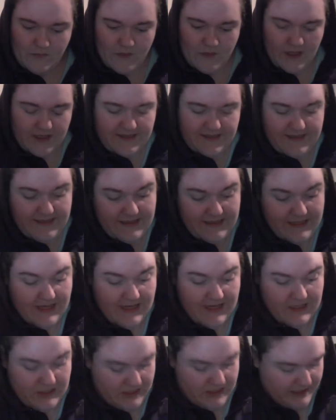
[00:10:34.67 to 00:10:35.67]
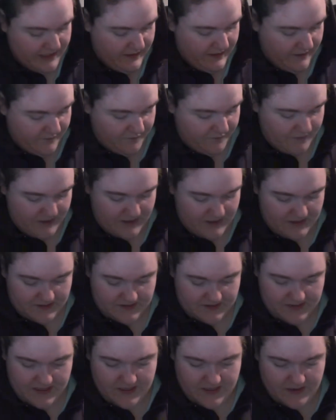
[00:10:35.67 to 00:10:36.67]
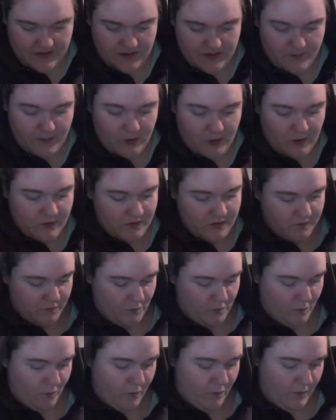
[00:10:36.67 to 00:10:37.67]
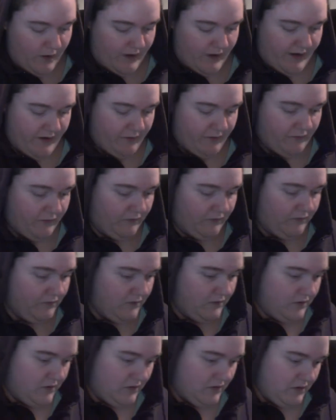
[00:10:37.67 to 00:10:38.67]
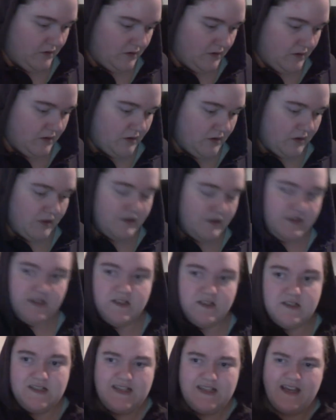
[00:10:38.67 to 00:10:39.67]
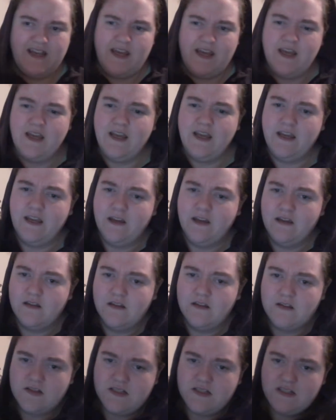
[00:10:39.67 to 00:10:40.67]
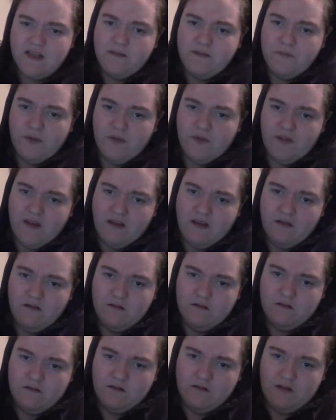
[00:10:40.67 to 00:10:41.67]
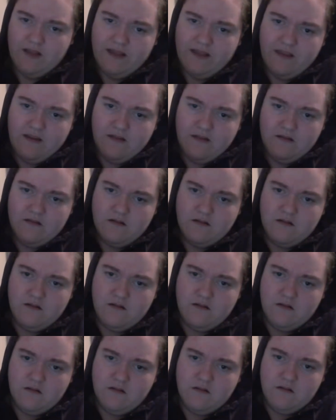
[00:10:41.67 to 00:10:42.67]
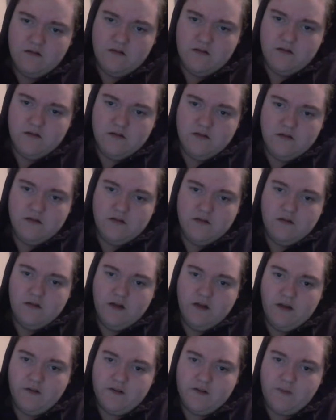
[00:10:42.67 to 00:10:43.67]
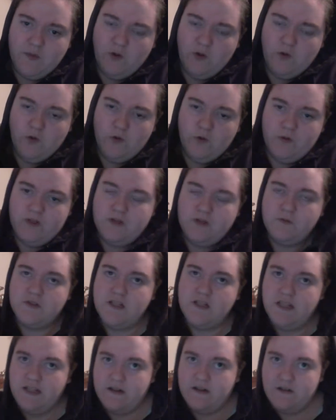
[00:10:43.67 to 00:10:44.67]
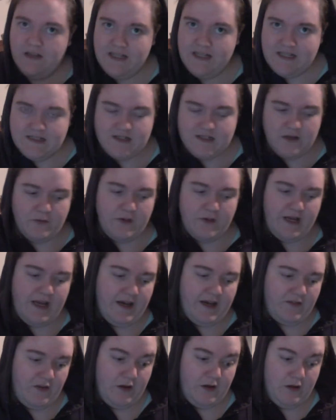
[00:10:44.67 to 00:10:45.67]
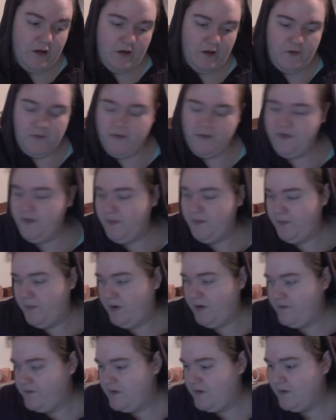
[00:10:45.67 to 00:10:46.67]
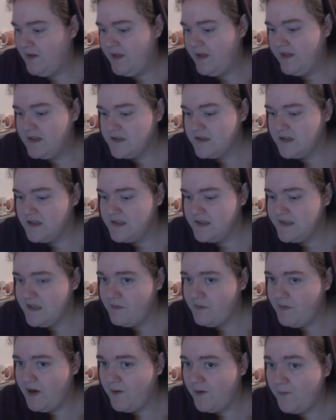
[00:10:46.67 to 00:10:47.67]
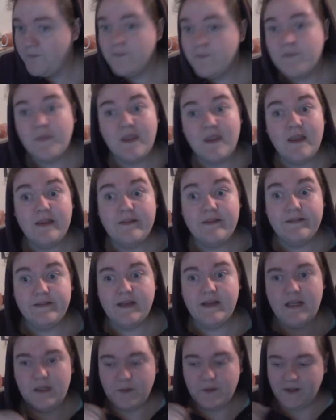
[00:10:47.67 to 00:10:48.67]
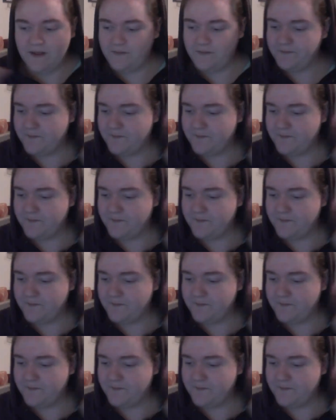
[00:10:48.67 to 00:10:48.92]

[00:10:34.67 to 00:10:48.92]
I didn't actually have these in the box for a while, because it's a slip thing, like that. And it goes a bit awkward. It was a little easier when it had the cloth with them, but I feel like that's going to slip out. Anyway,